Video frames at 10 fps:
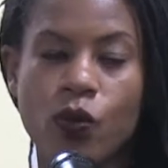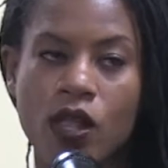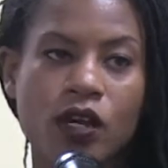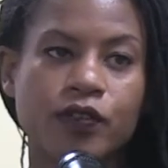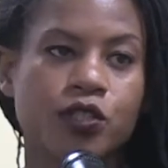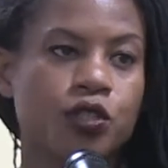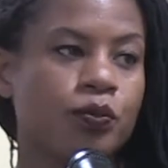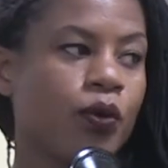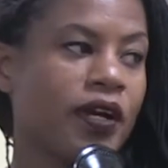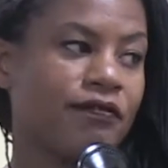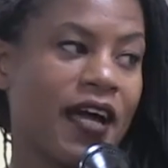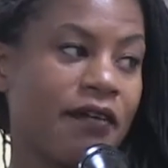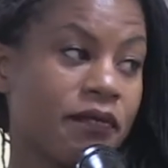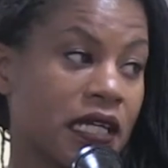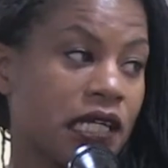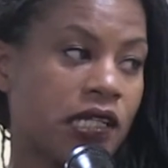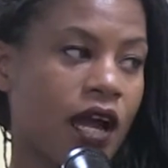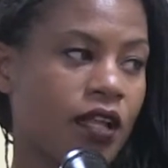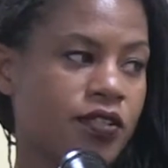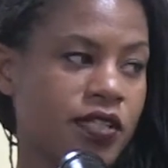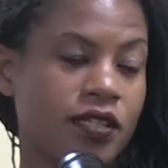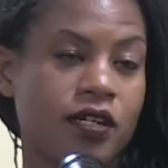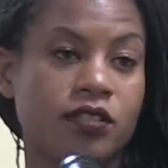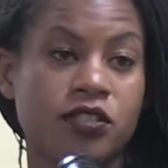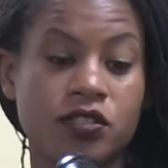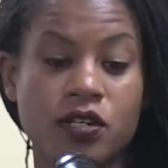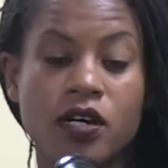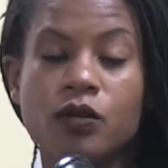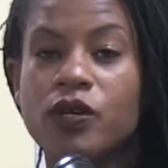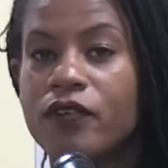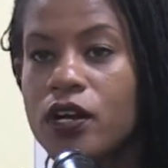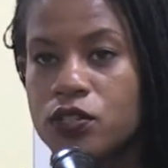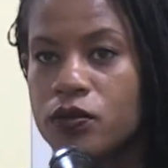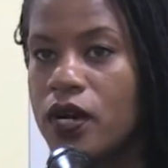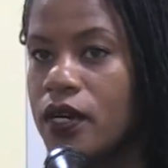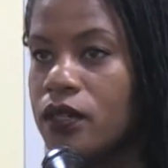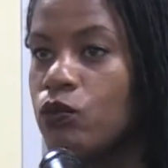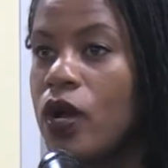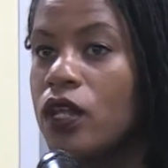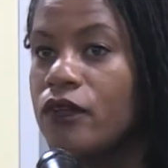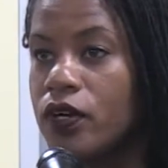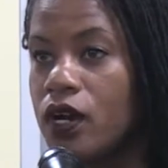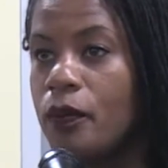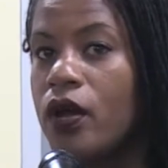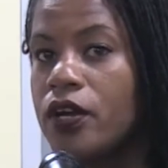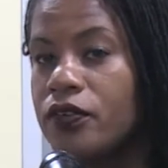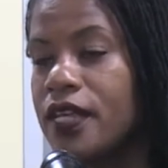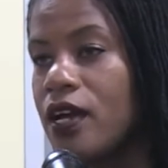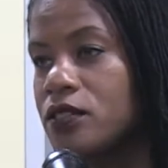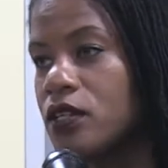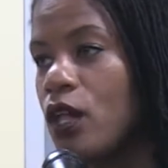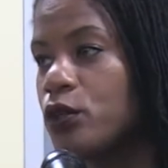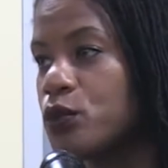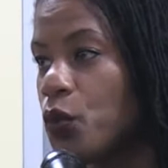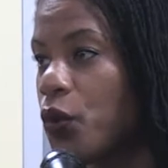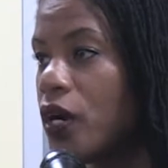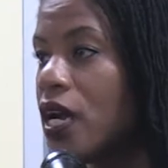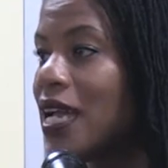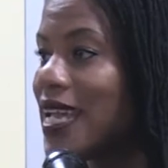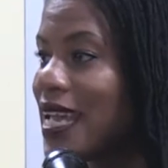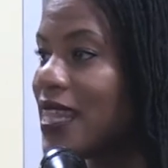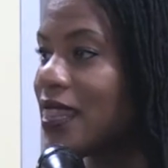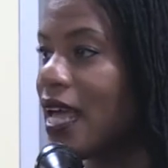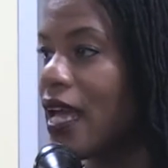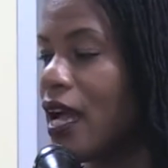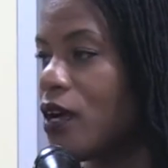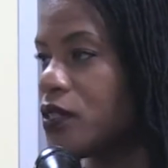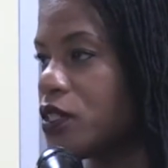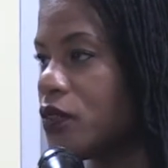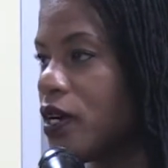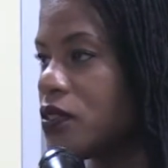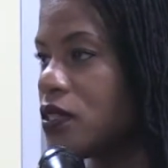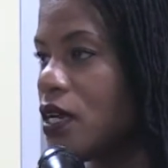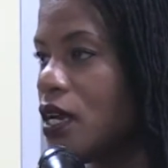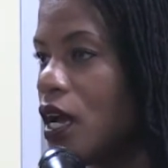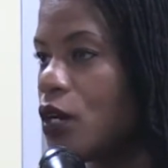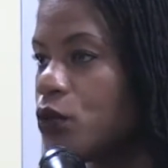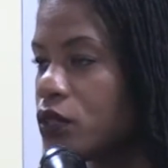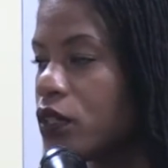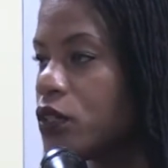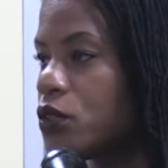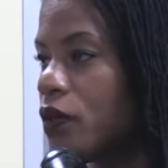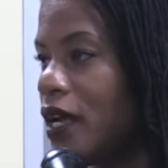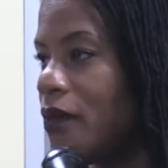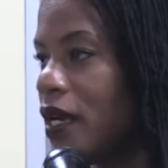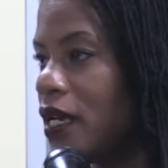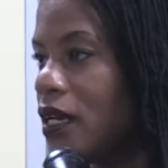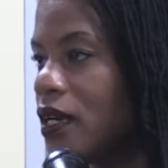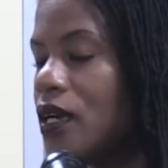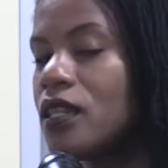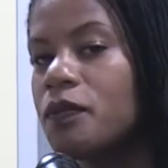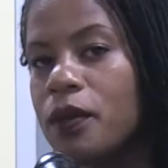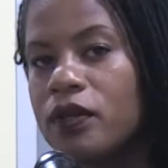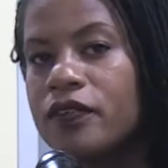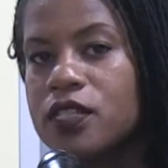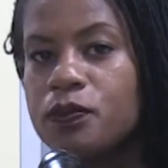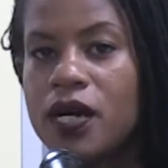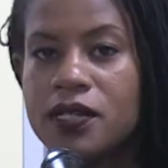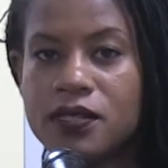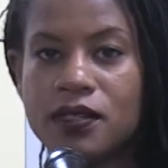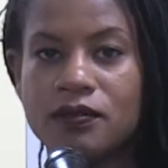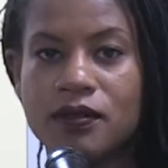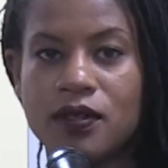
well over $2.5 million in there to start. We've also gotten well over a couple $100,000 more in that housing trust. And who's going to control that money? The people of East Boston.